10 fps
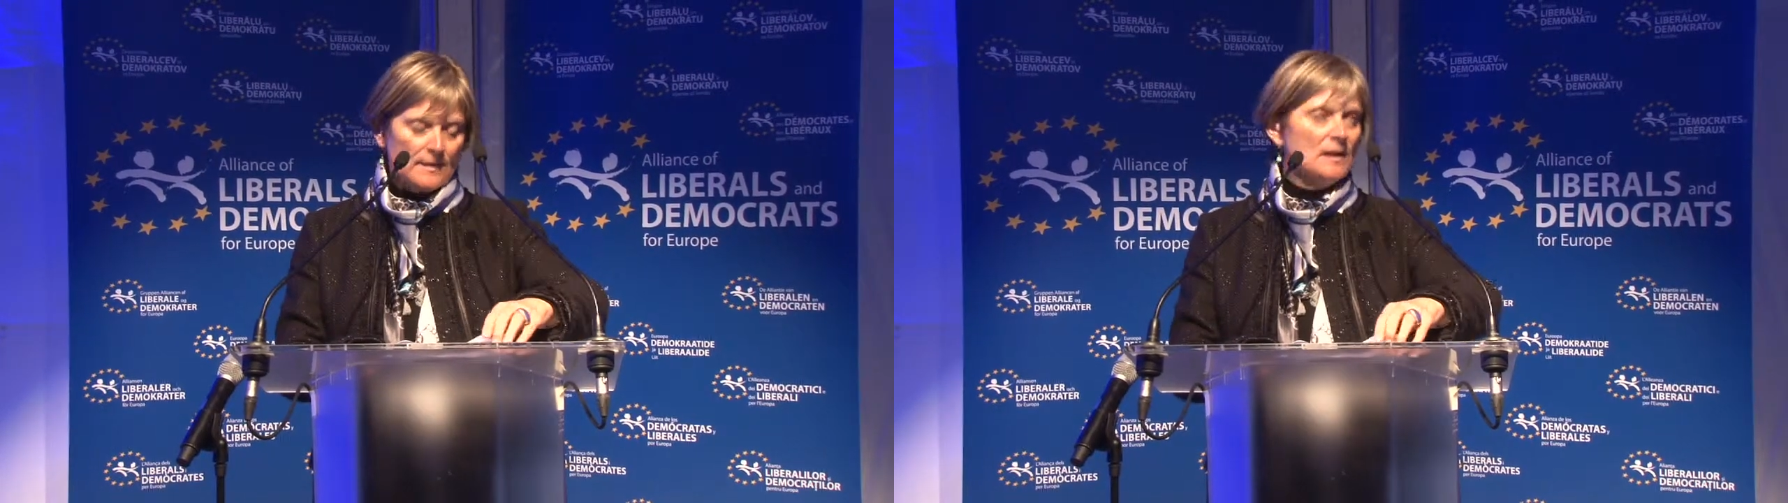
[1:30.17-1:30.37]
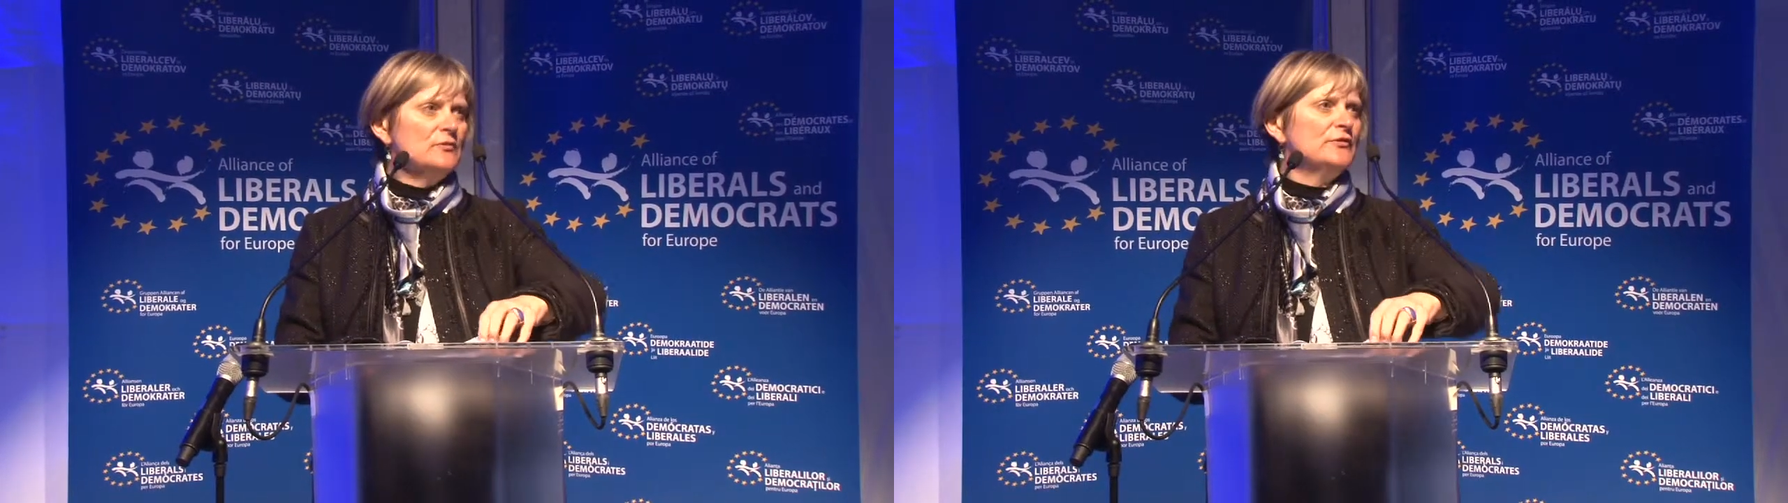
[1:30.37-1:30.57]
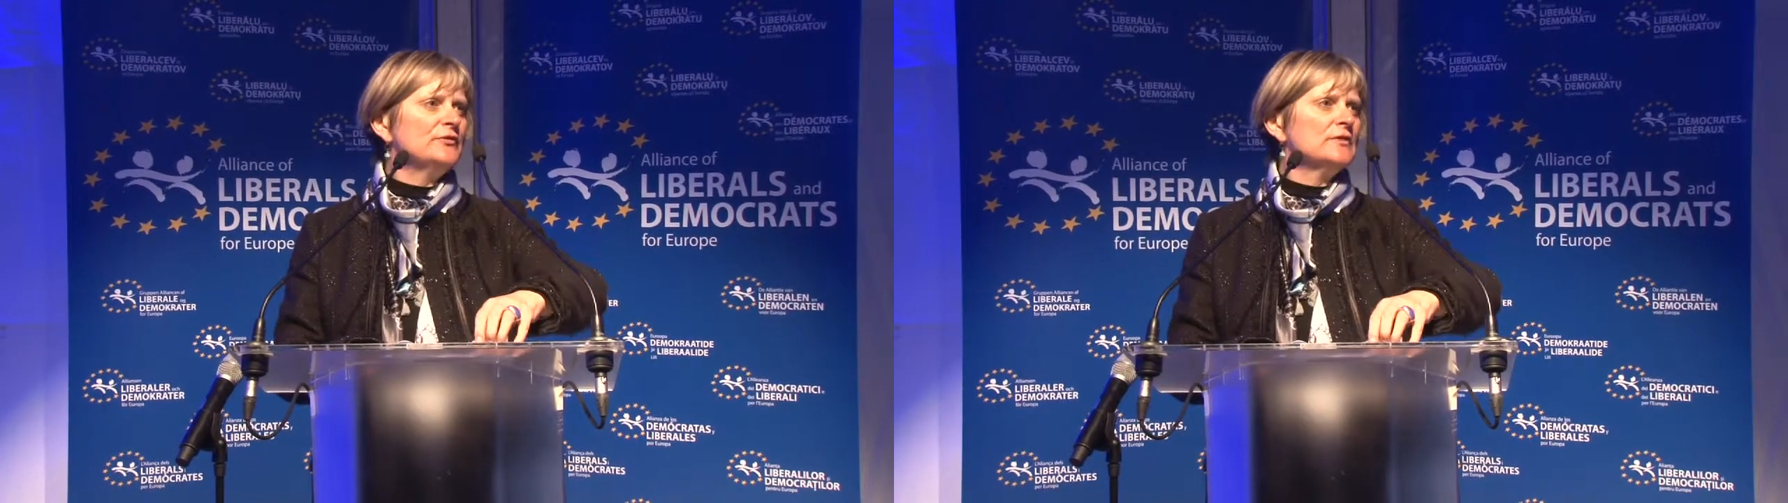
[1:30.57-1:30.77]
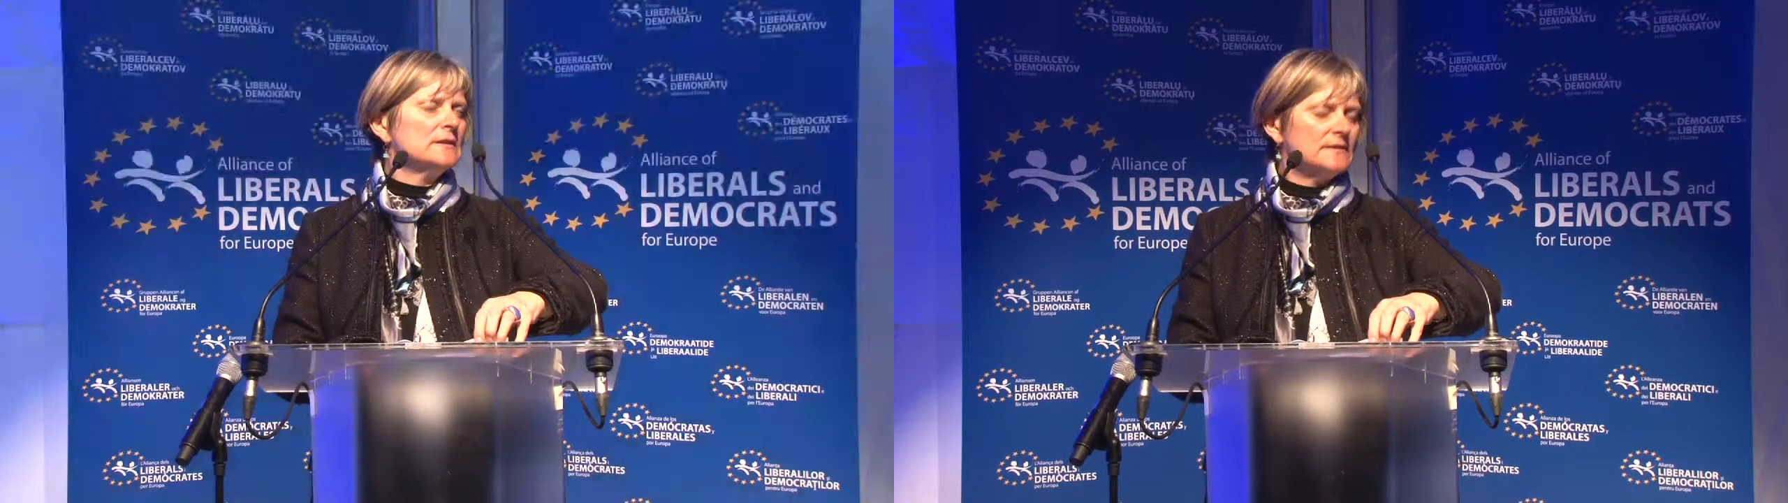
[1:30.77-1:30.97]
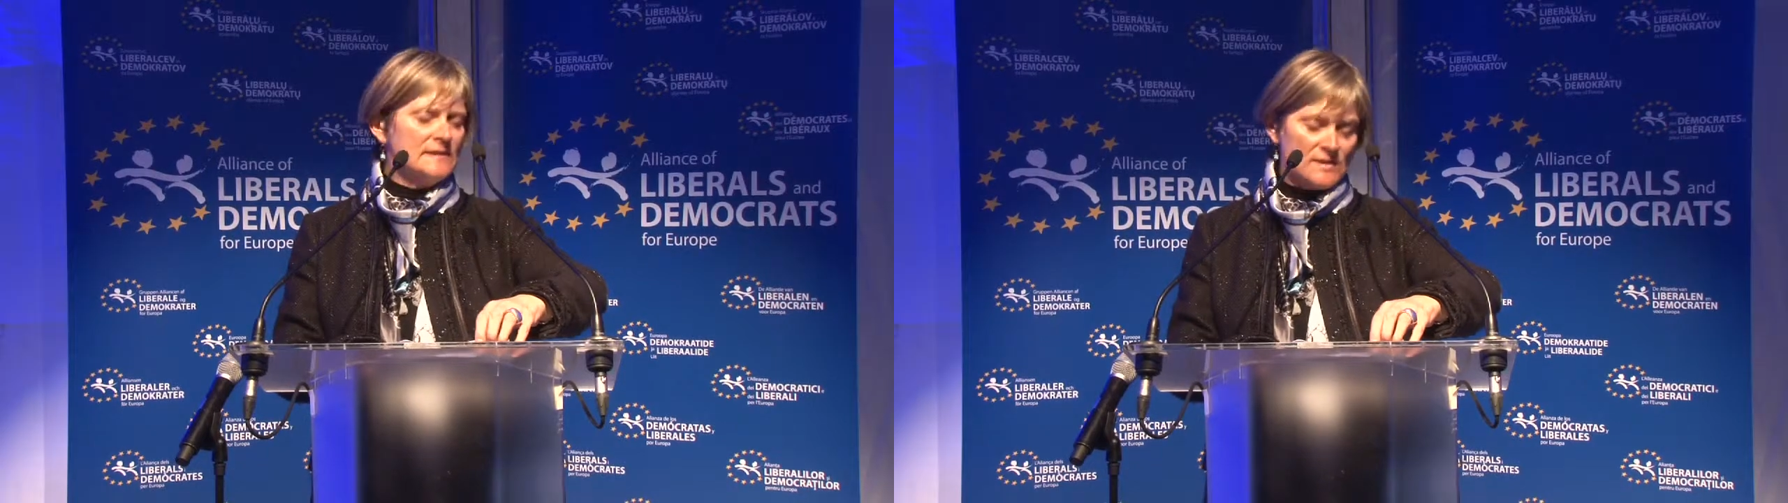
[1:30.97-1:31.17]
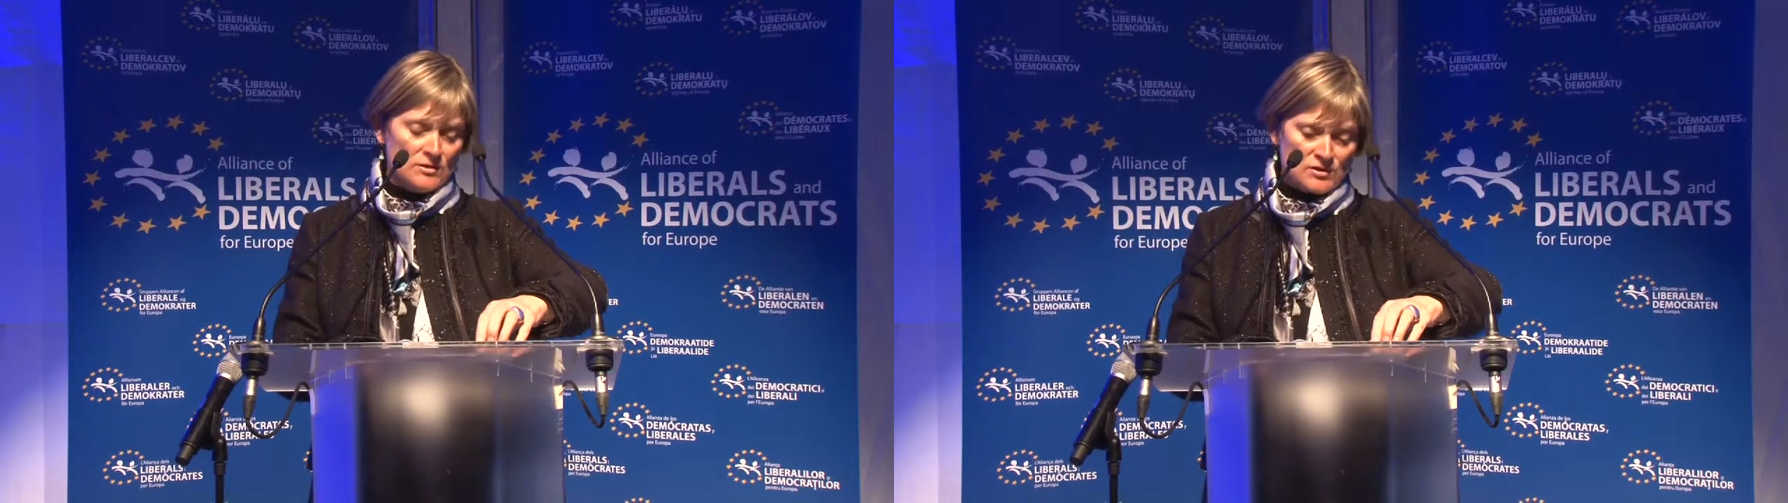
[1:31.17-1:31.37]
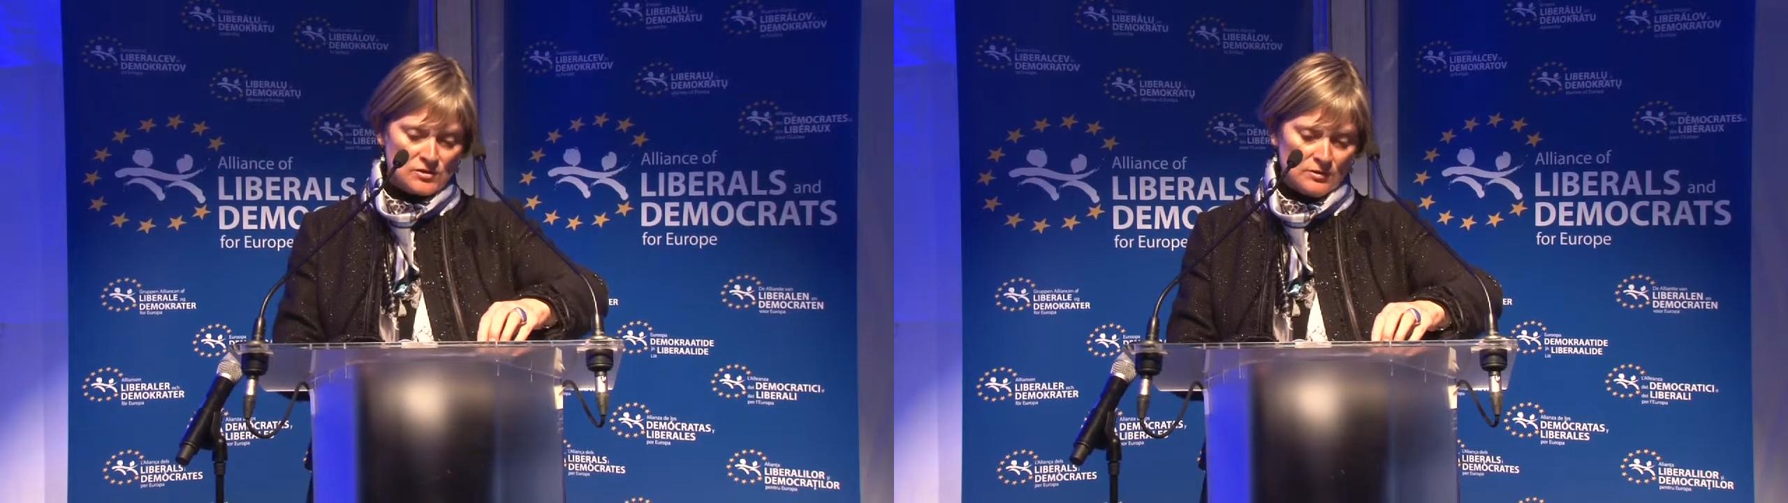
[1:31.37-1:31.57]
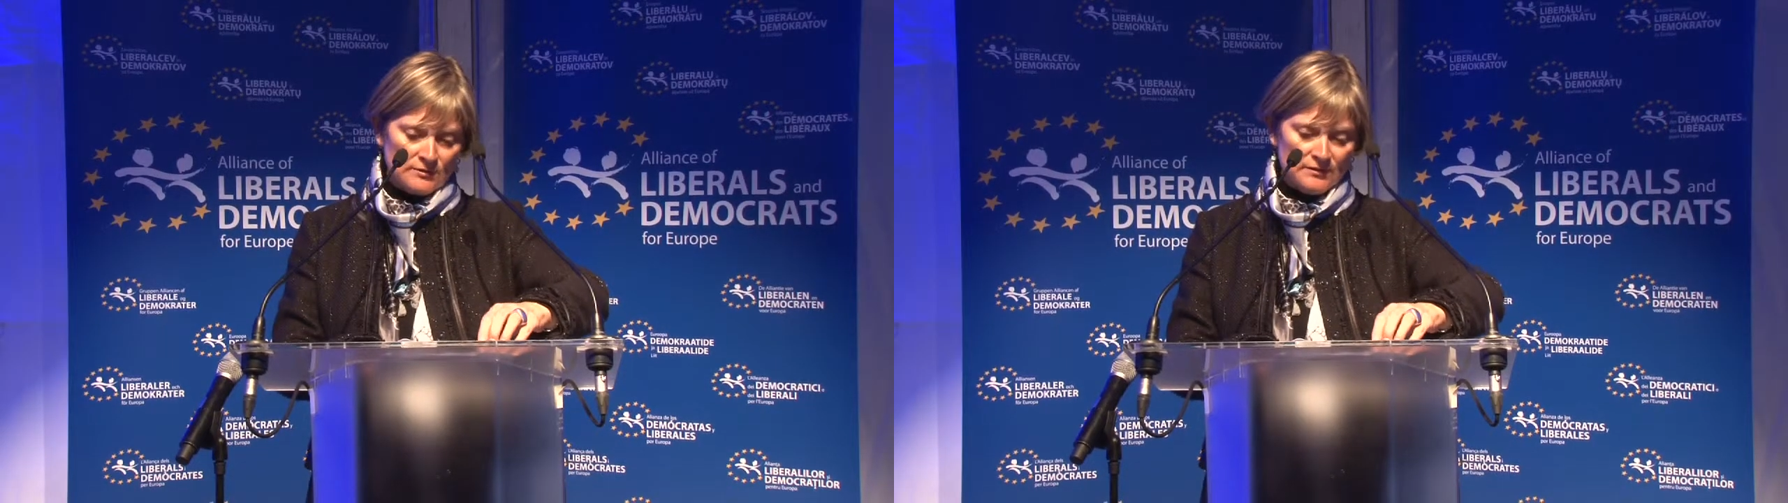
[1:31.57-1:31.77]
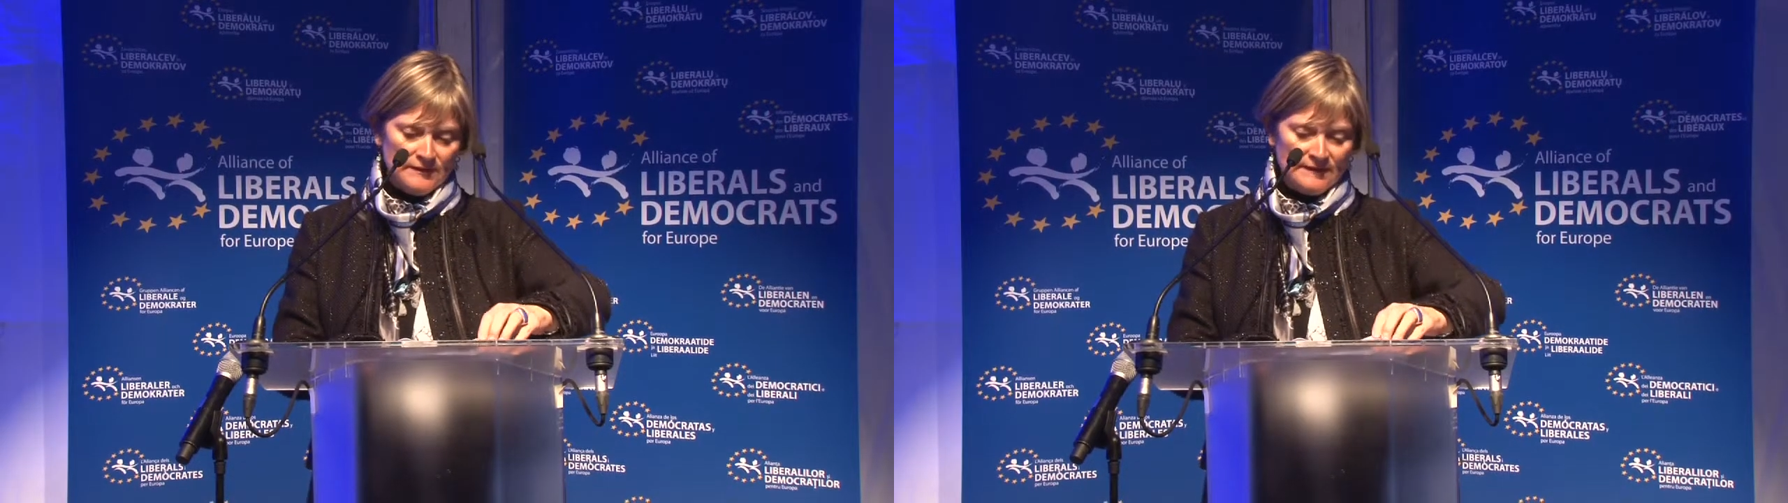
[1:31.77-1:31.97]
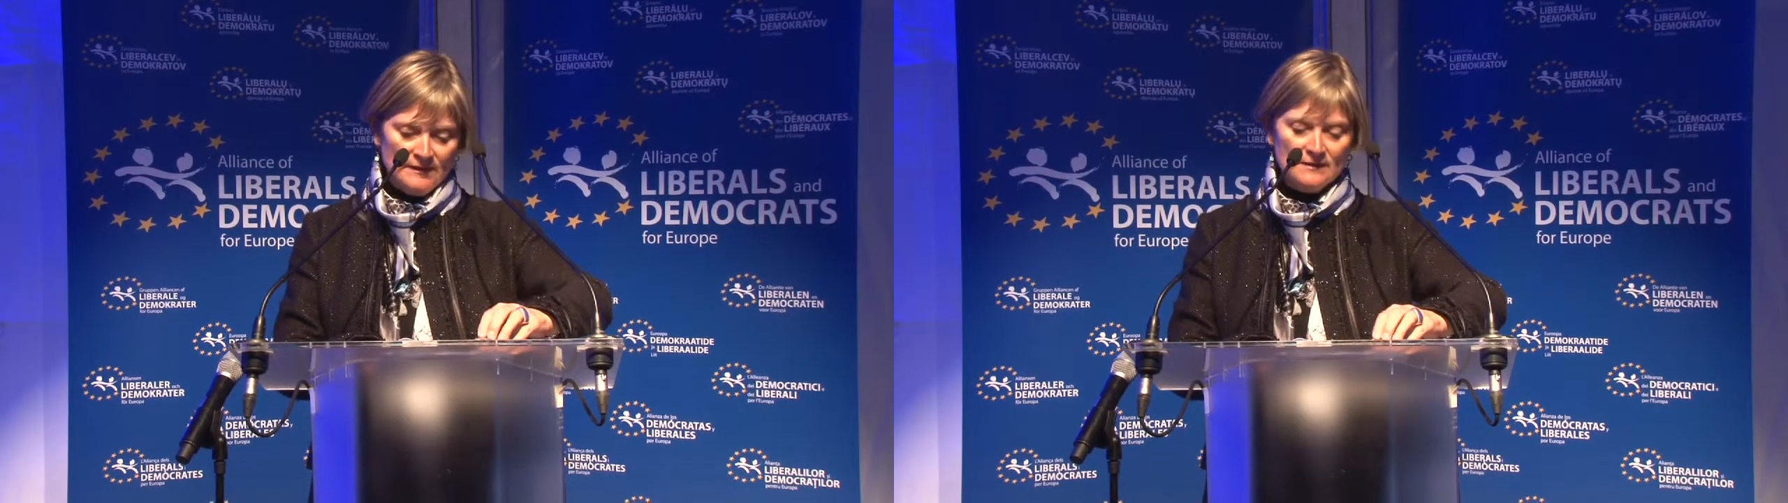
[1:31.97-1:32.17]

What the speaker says: If this uncertainty